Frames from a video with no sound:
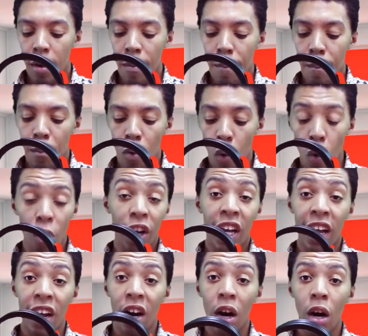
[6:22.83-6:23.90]
more
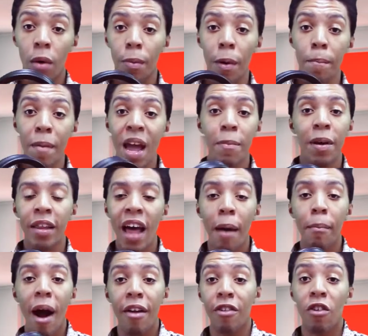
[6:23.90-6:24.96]
gear, but maybe
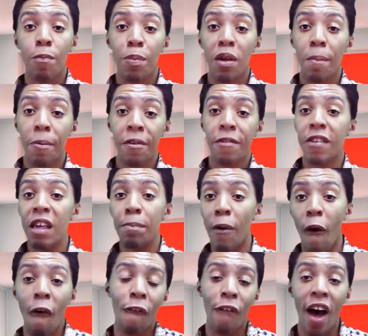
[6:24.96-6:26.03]
that might just be a
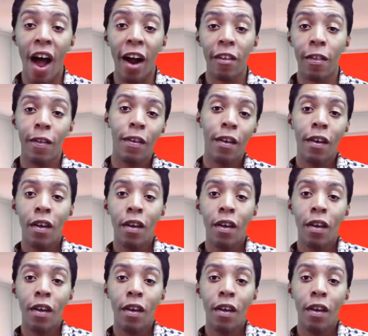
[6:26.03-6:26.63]
placebo effect.